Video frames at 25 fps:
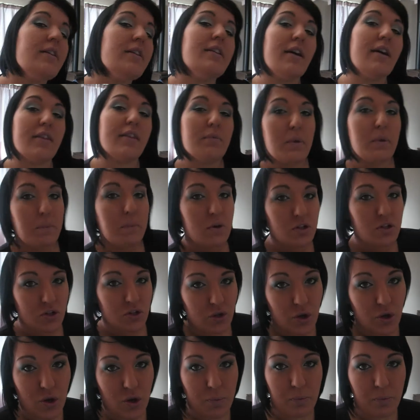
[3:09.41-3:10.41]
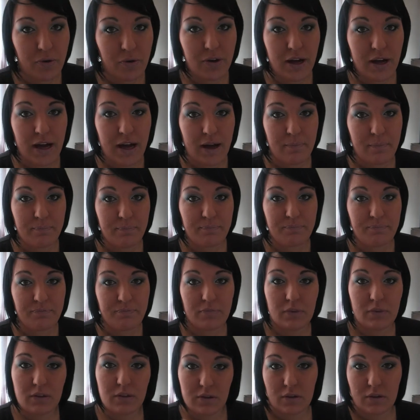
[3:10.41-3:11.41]
Now then we want to put
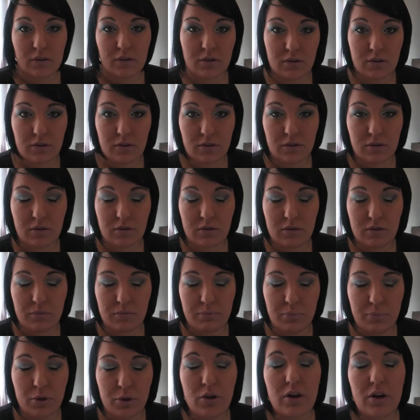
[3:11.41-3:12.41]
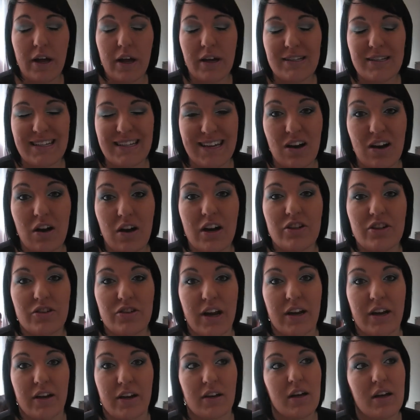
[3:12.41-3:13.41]
on our
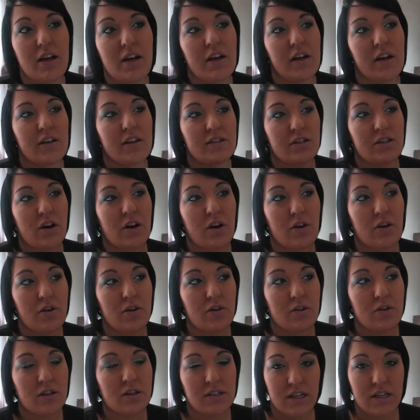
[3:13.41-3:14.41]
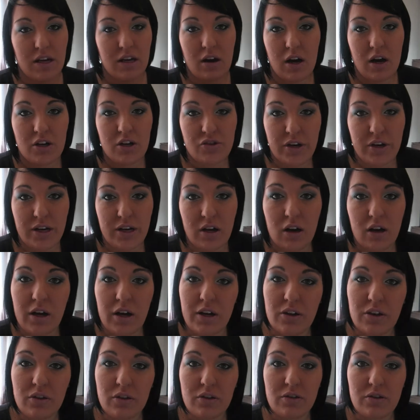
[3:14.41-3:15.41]
dehydrator. So the dehydrator
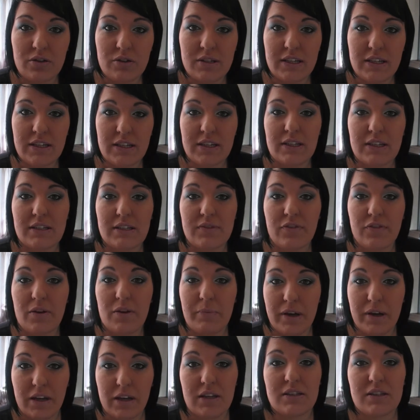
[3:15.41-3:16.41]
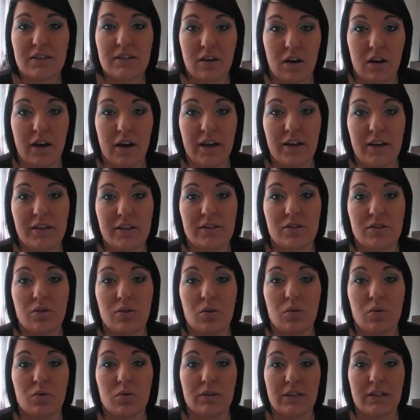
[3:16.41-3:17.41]
I use is from NSI. It's
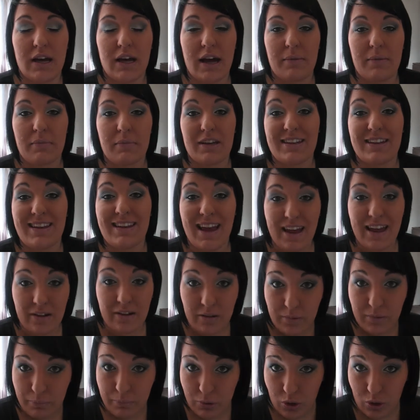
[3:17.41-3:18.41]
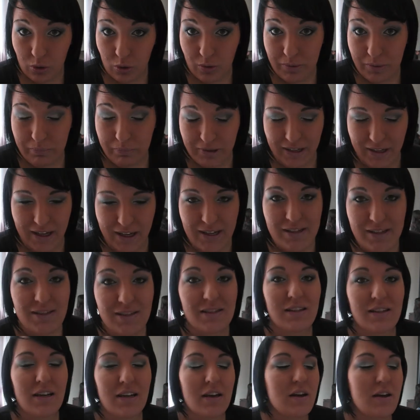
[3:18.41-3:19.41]
called Nail Pure
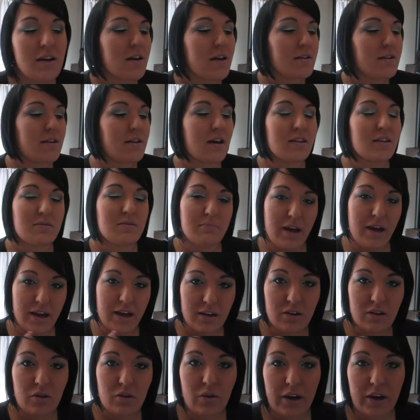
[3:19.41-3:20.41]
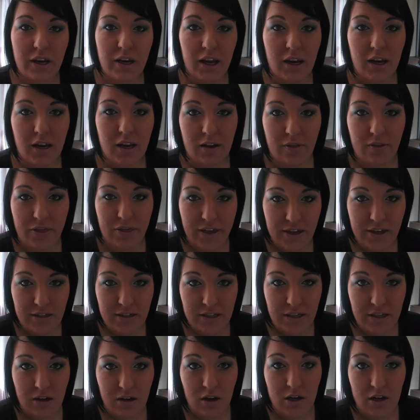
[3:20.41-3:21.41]
Plus. Now the main ingredient in that
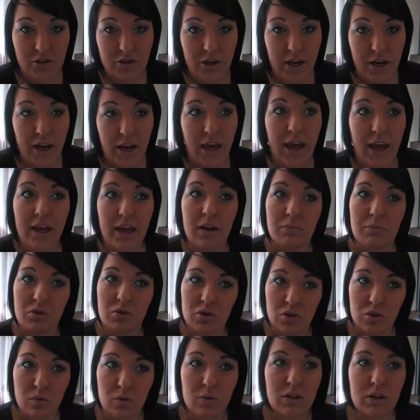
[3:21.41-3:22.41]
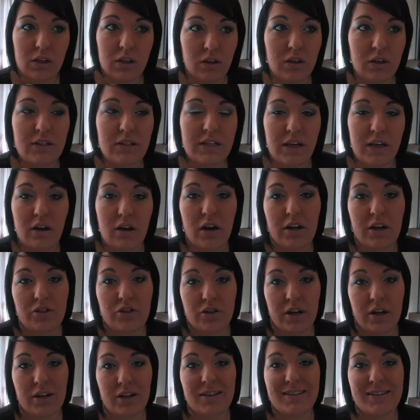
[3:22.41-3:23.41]
dehydrator, and I'm sure with a lot of
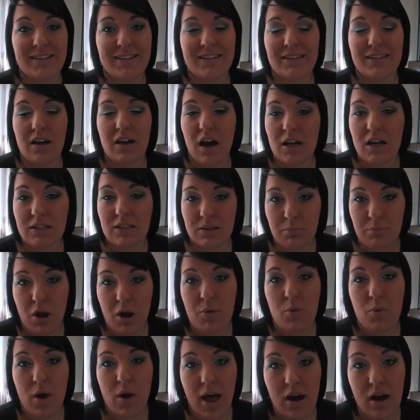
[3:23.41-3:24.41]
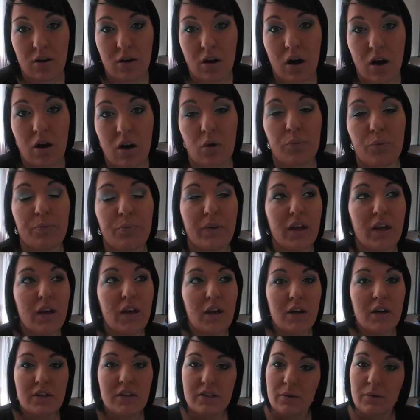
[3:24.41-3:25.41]
dehydrators, is isopropyl alcohol.
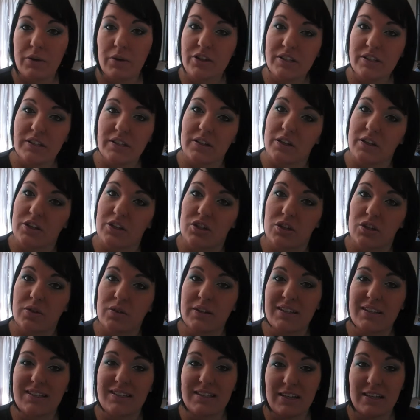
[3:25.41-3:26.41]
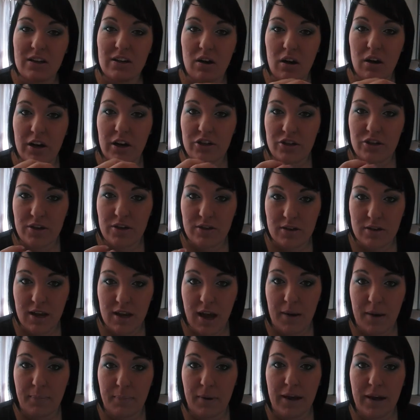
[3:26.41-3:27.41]
So what this is going to do is dehydrate the
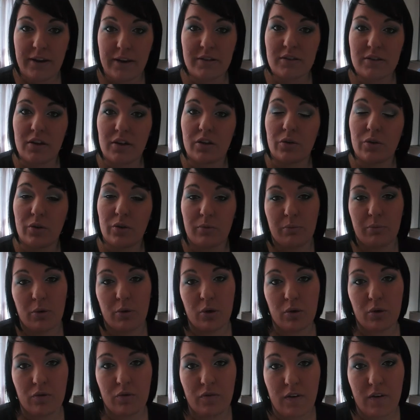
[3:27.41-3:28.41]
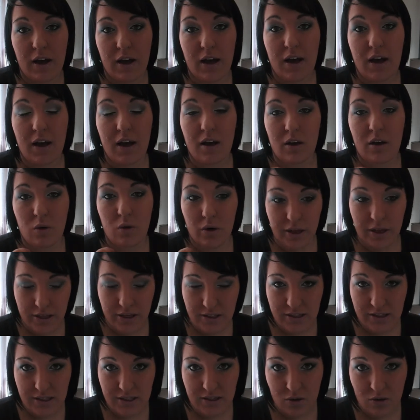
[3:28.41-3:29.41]
nail plate. It's going to remove
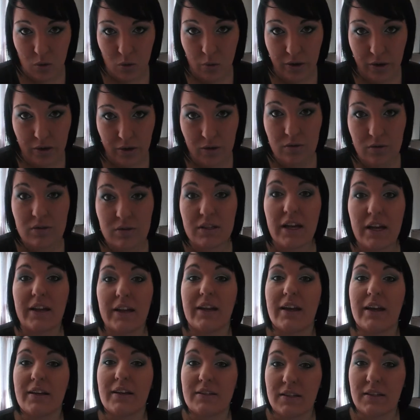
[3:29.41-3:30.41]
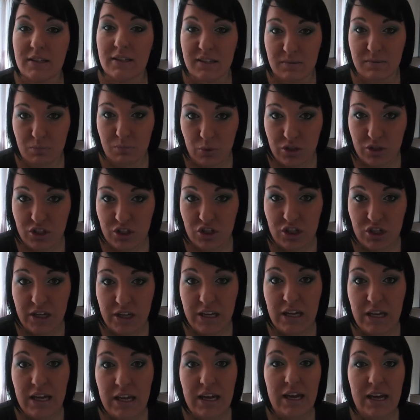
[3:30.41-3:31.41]
excess oils and excess
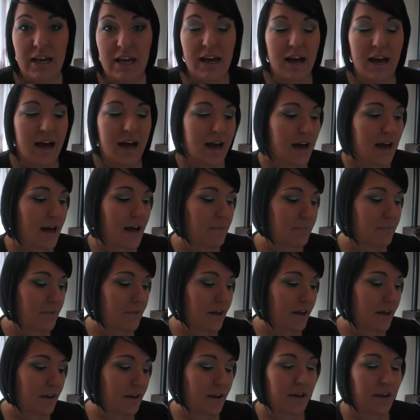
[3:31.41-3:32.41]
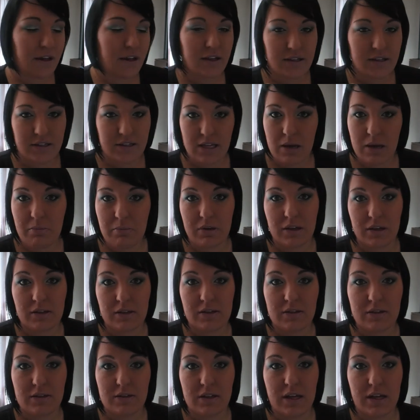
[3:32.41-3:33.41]
moisture and any
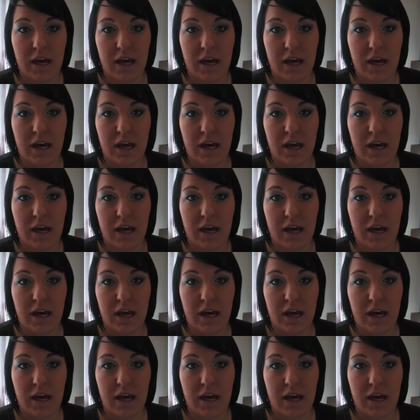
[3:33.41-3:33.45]
contaminants.